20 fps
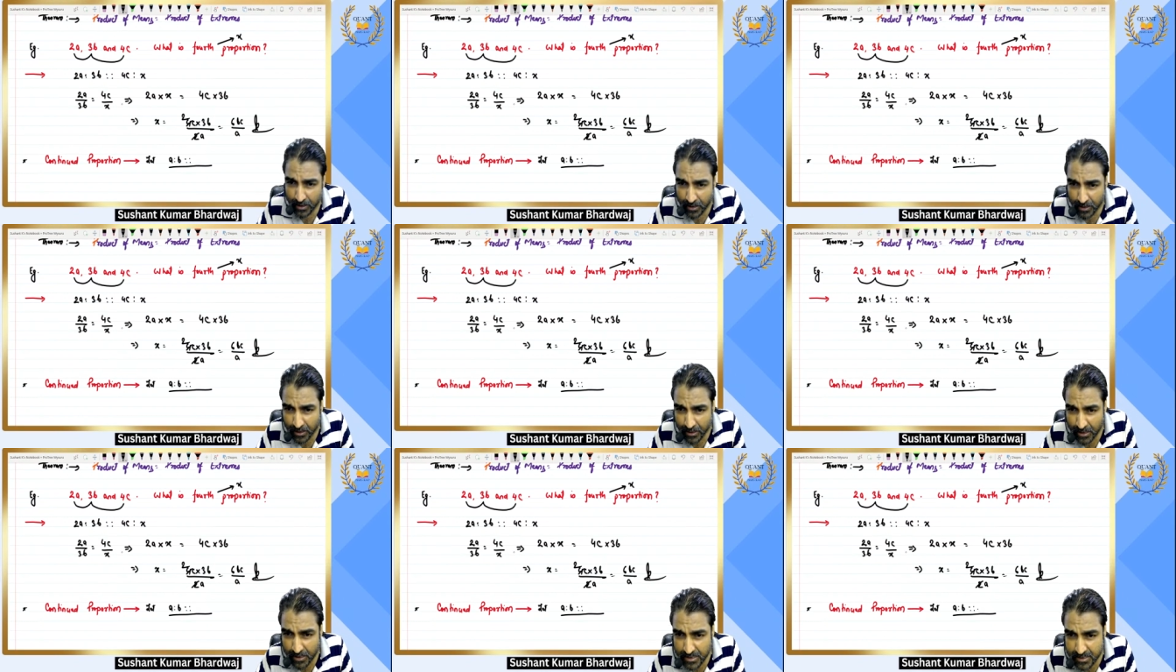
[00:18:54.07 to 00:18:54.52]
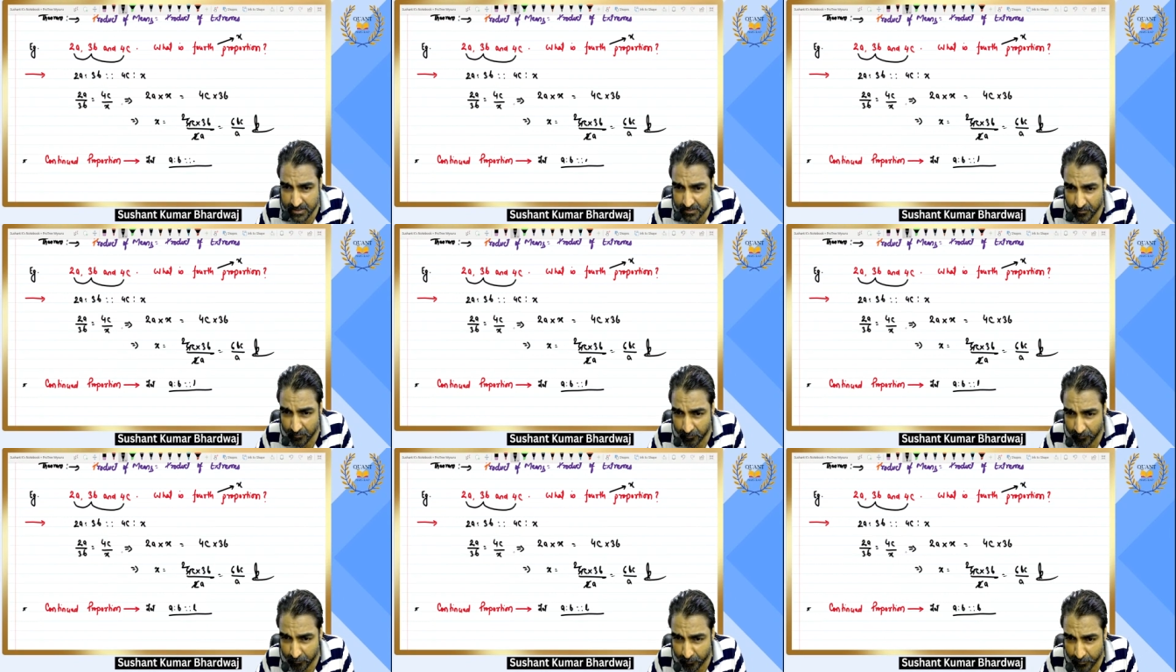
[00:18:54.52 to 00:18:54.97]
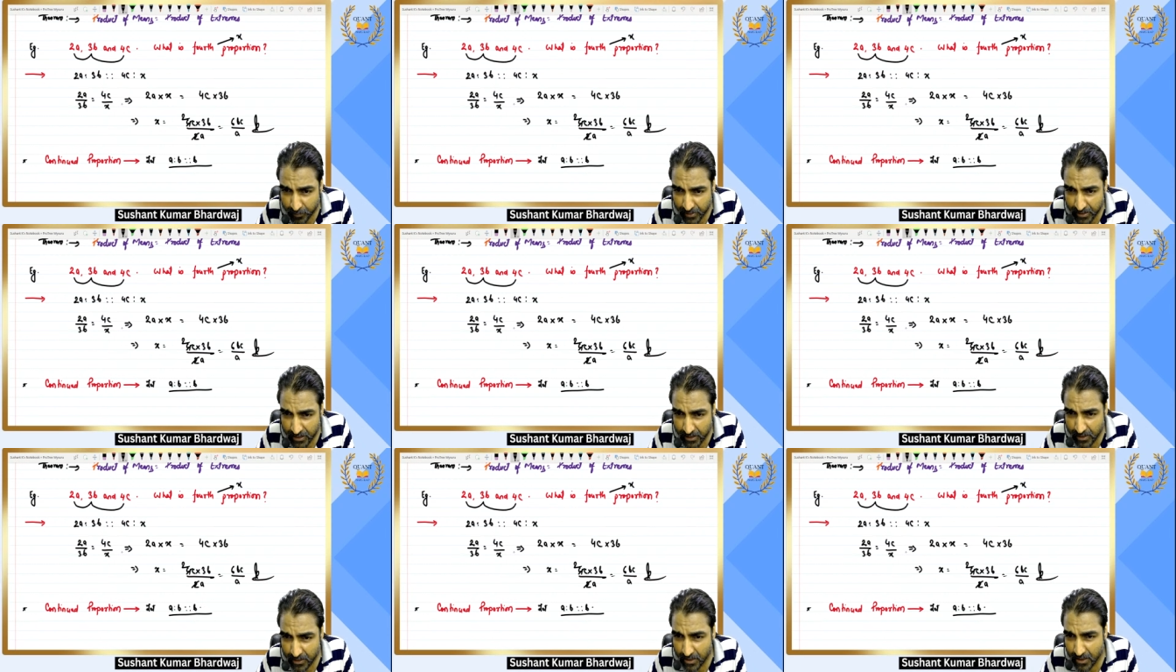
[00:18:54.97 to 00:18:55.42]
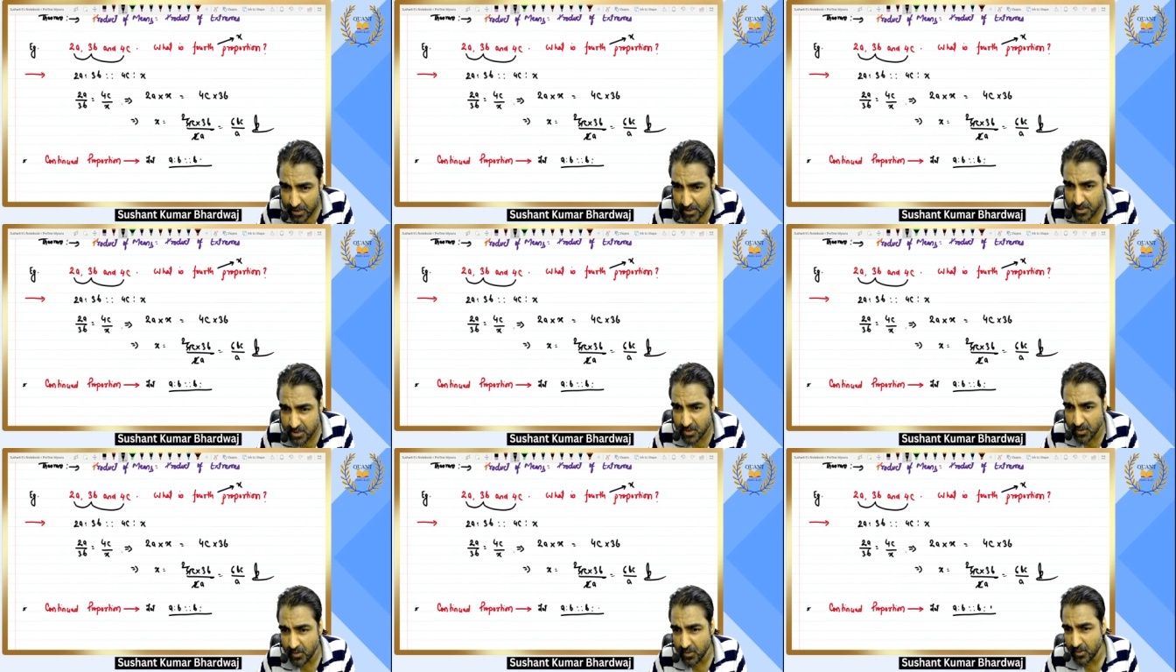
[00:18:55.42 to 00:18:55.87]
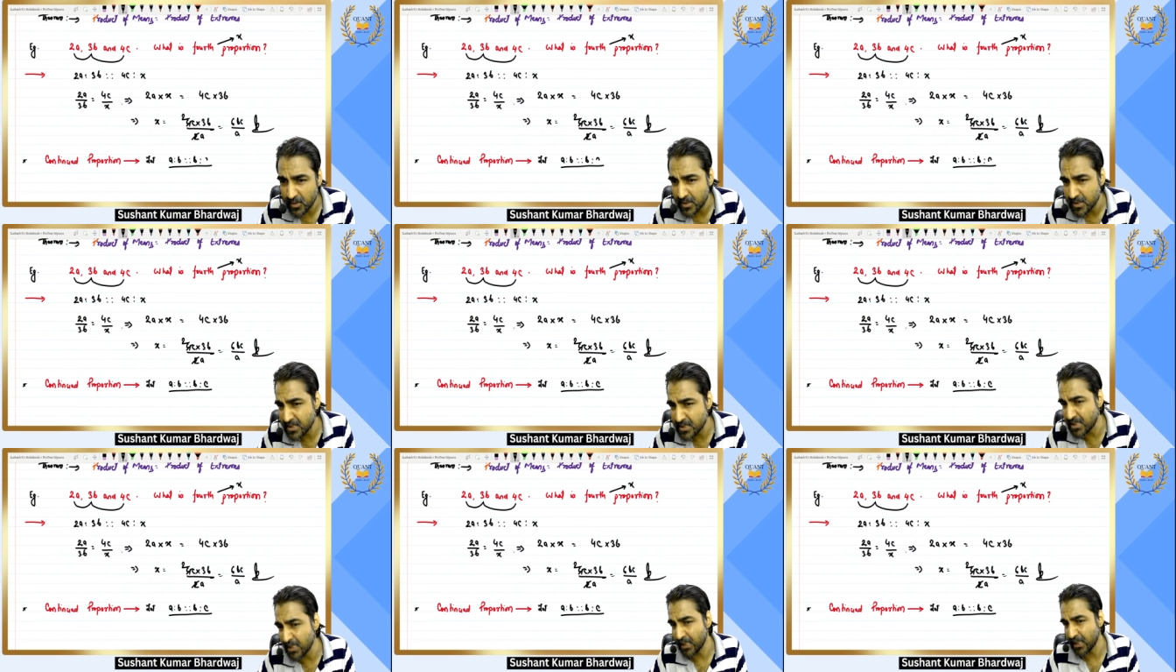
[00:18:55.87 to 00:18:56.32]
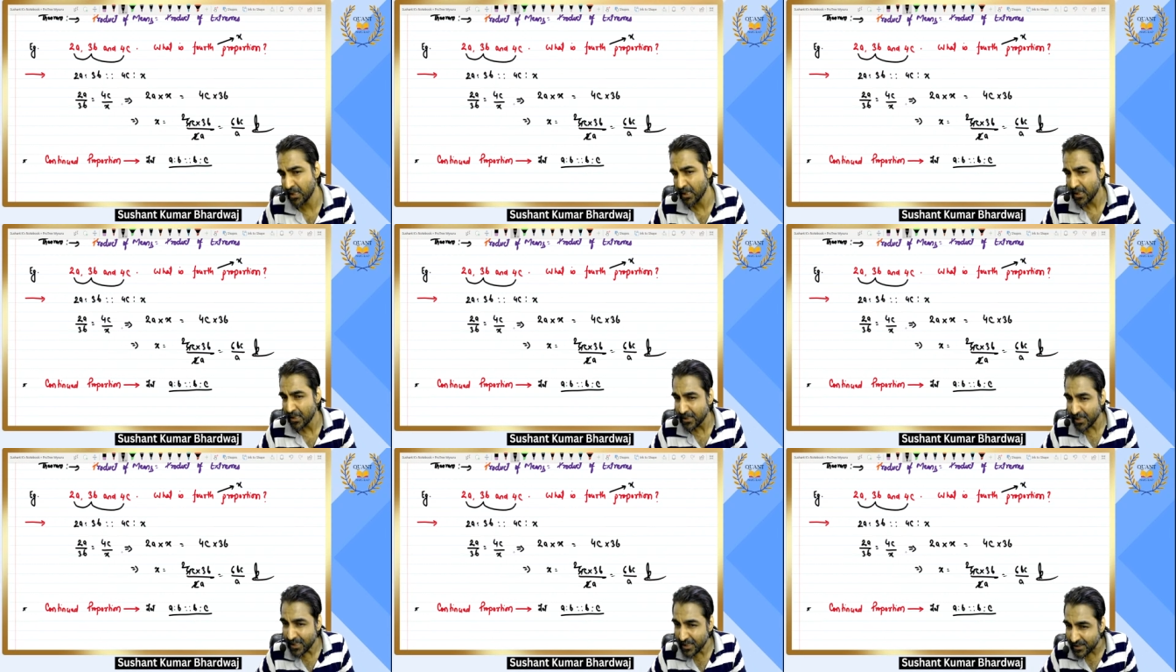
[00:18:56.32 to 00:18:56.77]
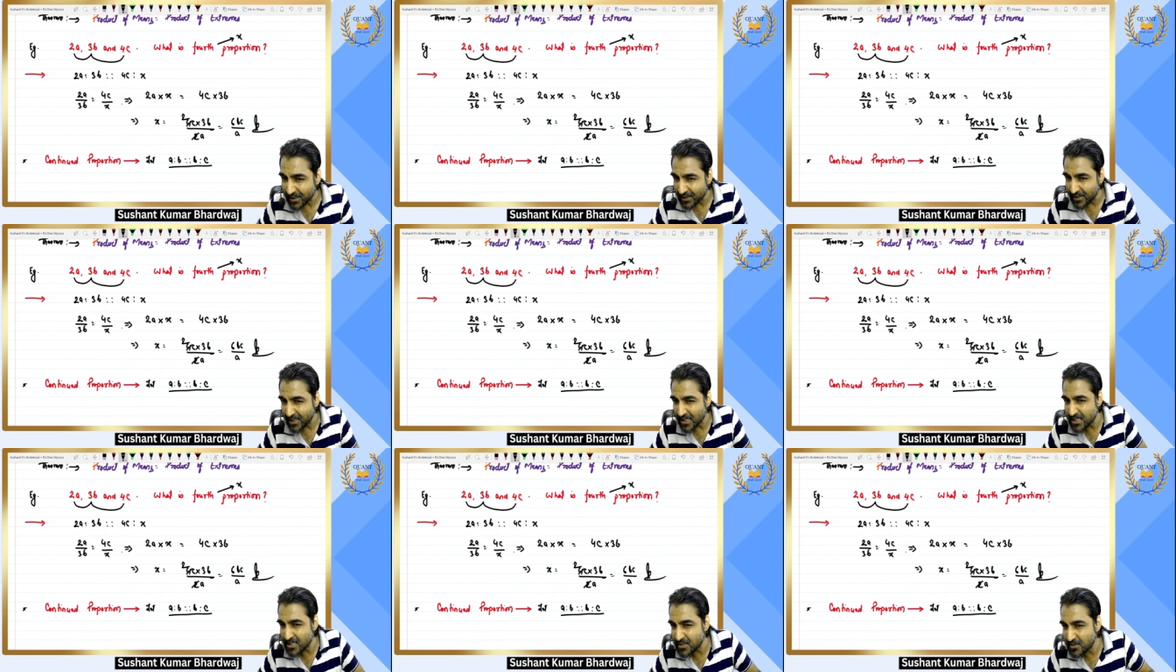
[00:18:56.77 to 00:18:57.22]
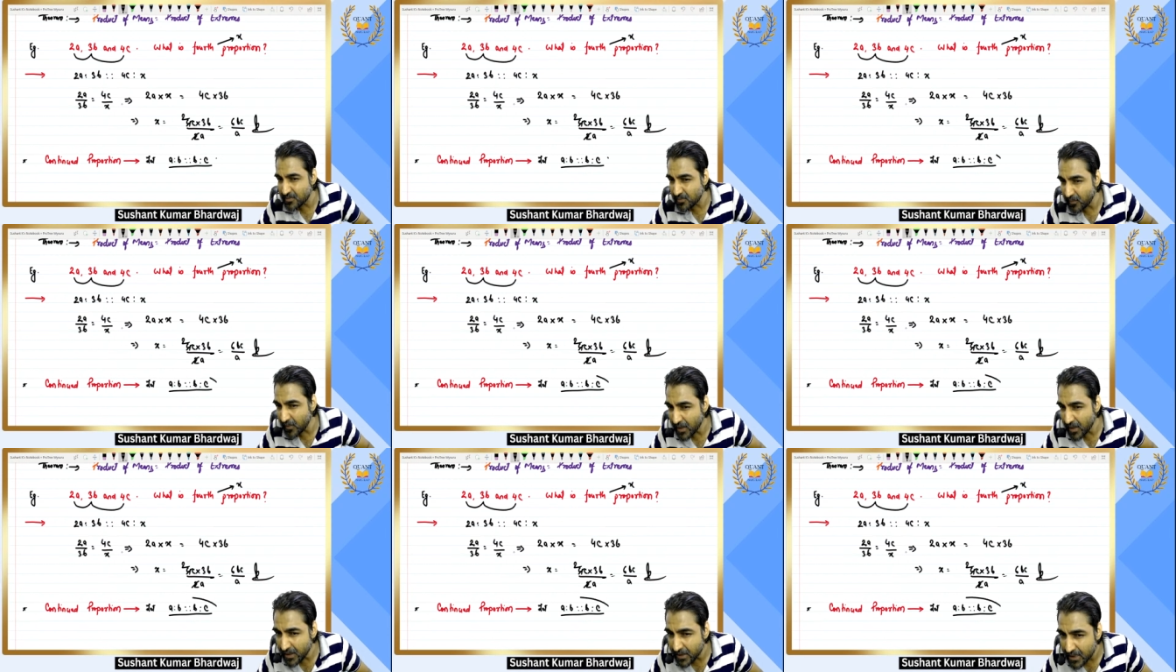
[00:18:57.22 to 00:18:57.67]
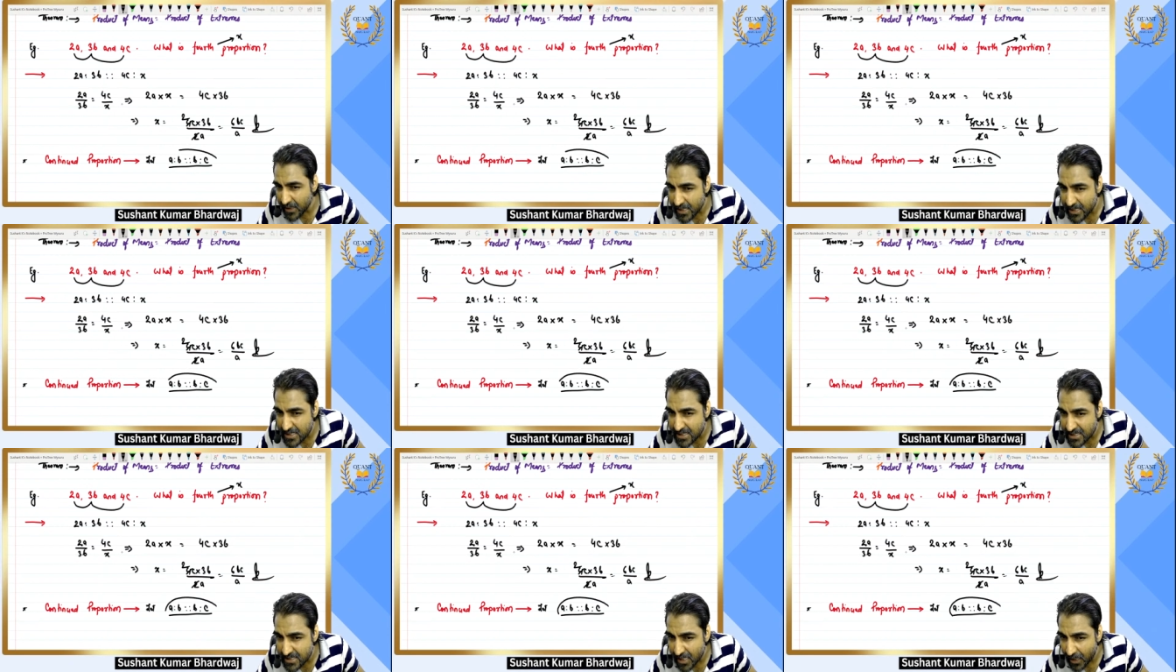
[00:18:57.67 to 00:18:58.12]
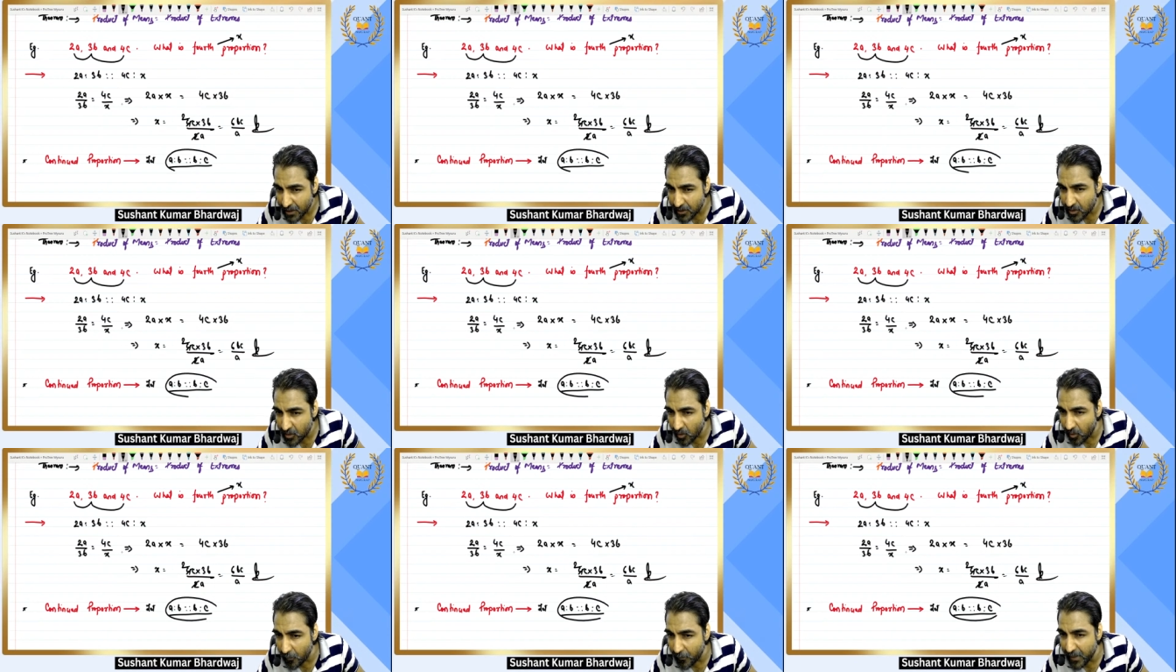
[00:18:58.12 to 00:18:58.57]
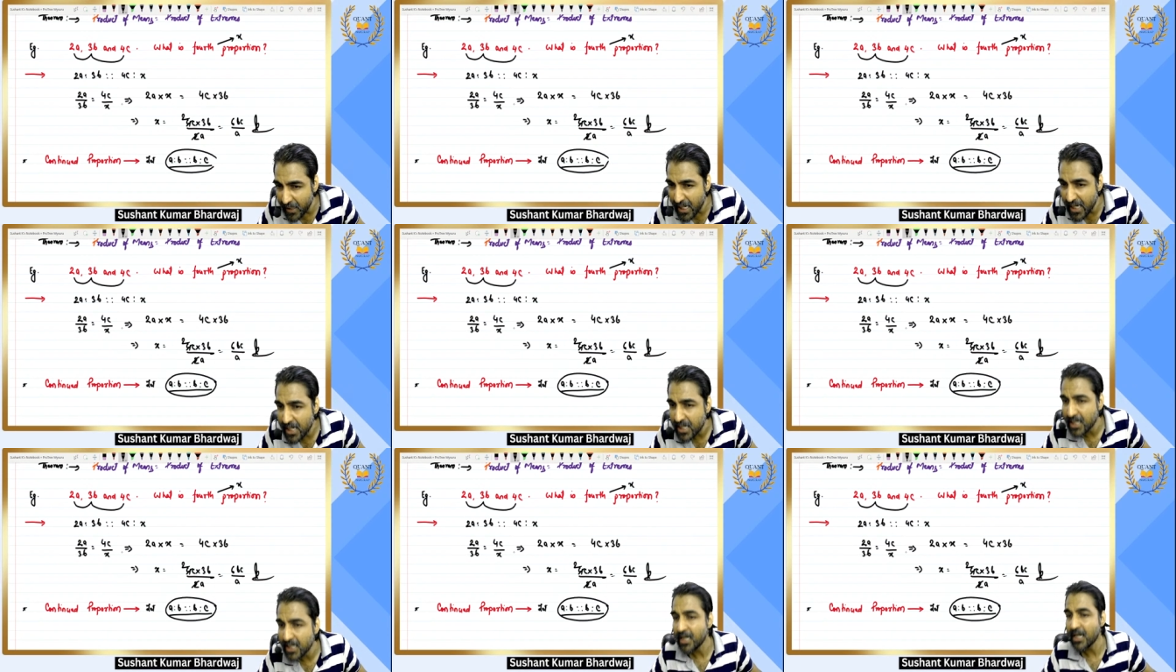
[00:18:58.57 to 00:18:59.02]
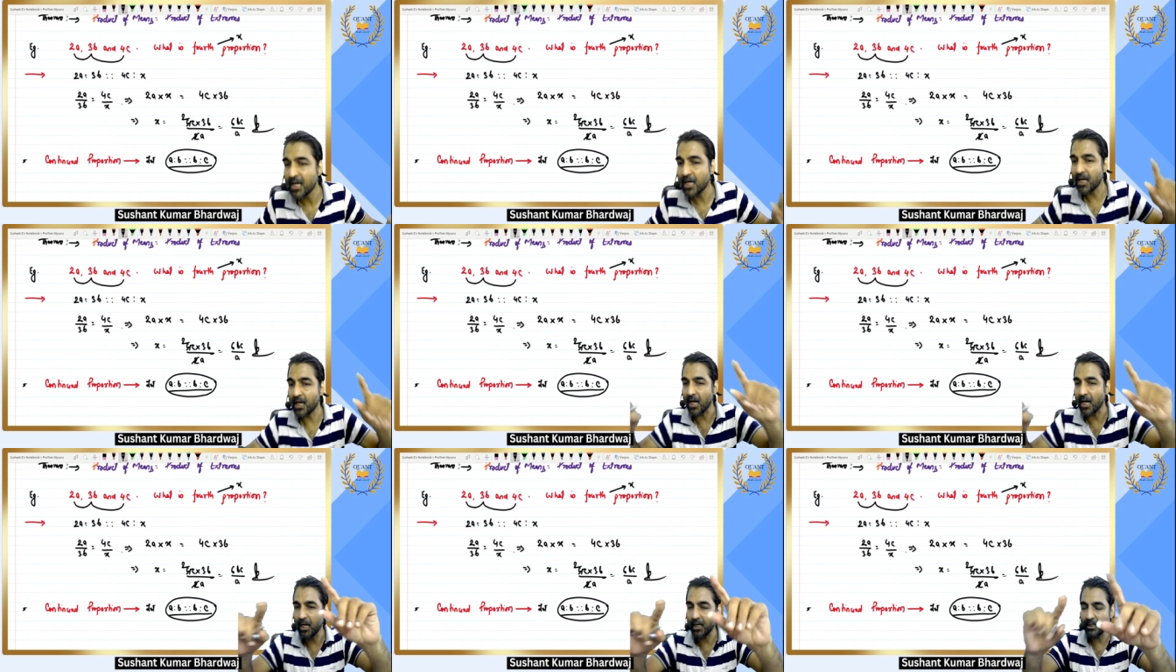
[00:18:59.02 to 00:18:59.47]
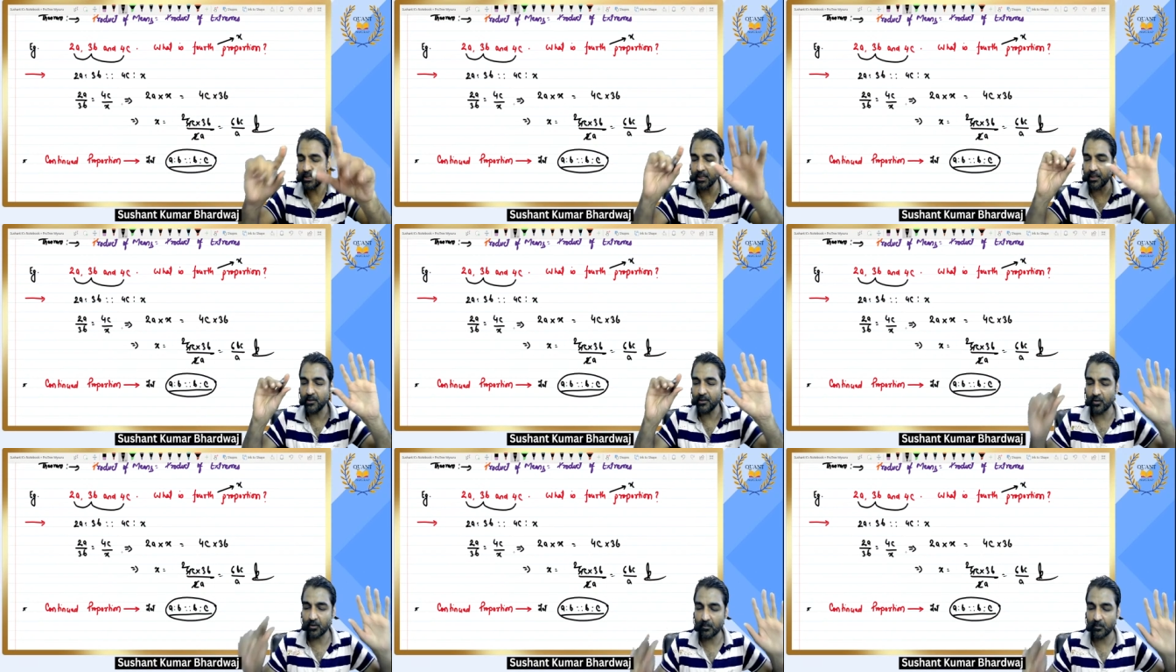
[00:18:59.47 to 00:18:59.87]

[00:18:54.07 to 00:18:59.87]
Is B is to C. Then this one is said to be continued